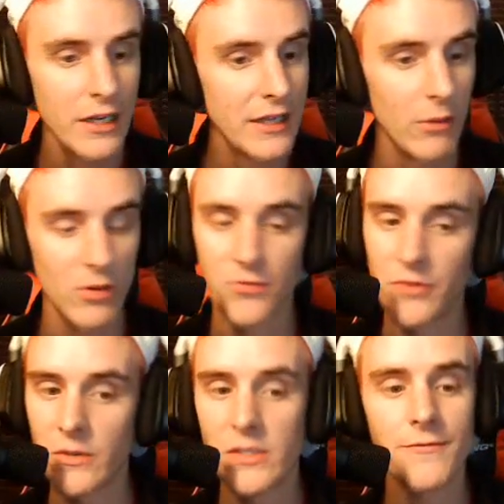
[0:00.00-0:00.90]
that
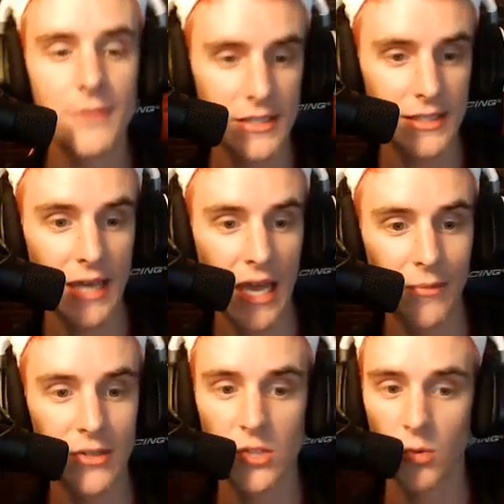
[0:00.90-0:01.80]
refuse to fix the game
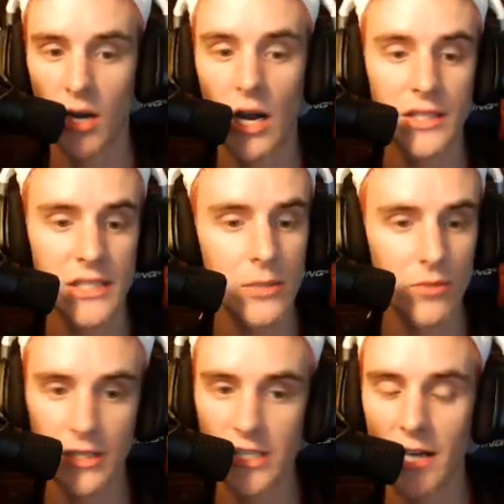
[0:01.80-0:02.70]
and just will constantly
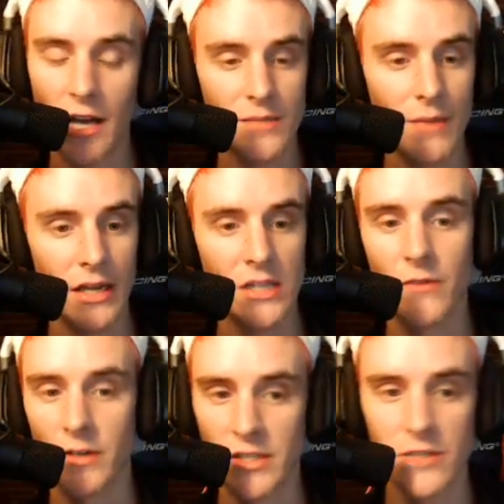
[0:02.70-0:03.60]
release cosmetics
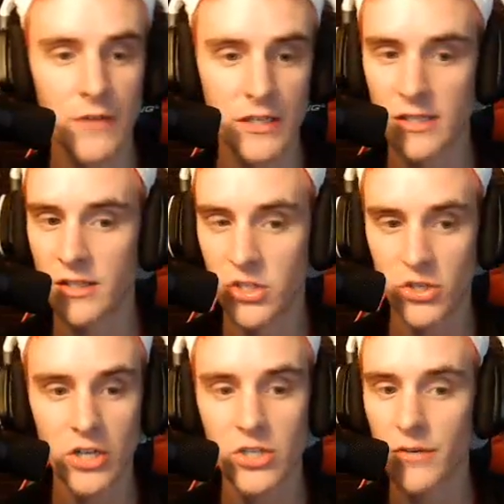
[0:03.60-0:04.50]
versus fixing the
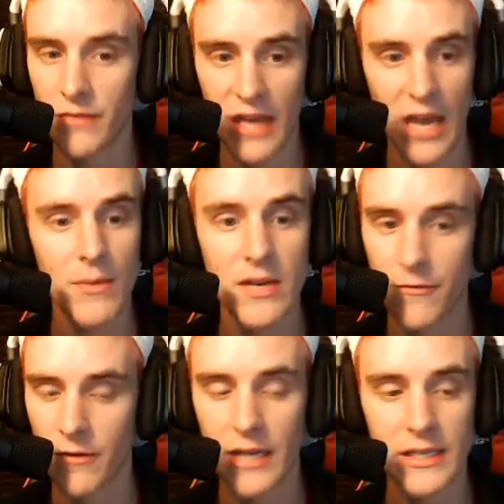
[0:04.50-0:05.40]
structure of the game and
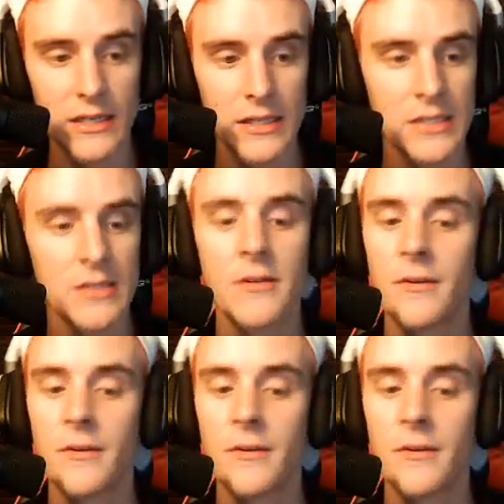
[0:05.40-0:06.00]
different ideas.